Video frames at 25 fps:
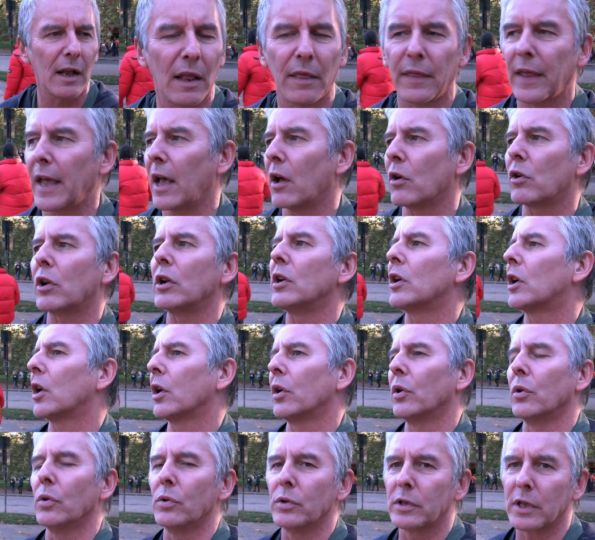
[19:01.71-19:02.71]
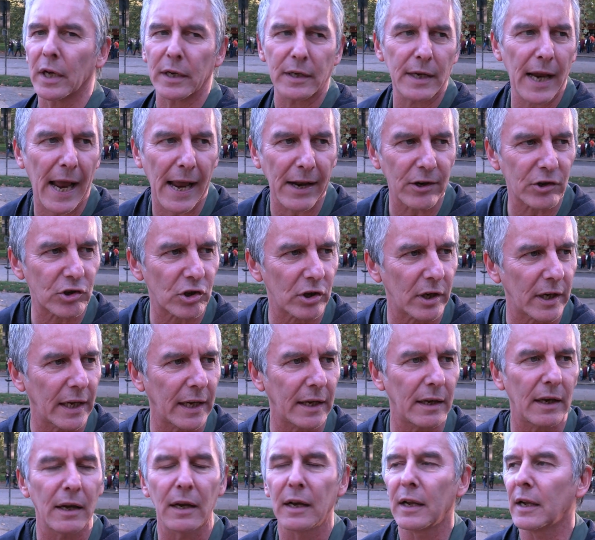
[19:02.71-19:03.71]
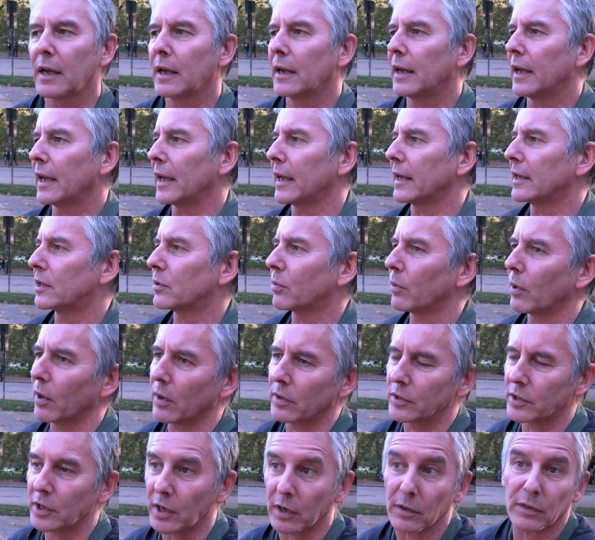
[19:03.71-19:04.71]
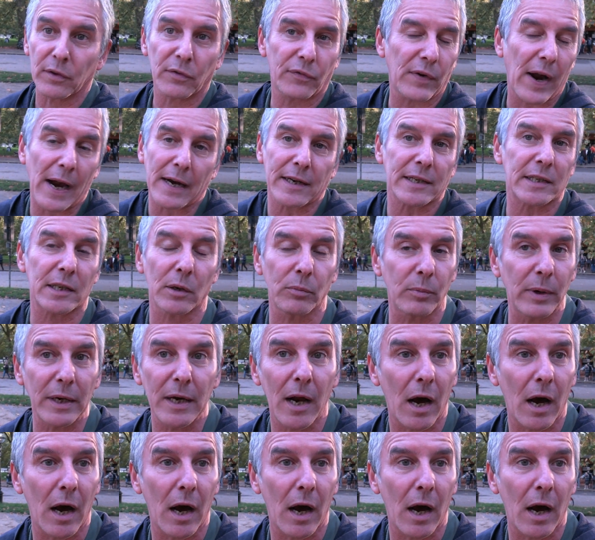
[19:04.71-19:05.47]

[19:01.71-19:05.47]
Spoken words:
they'll conclude that actually it was, the facts that we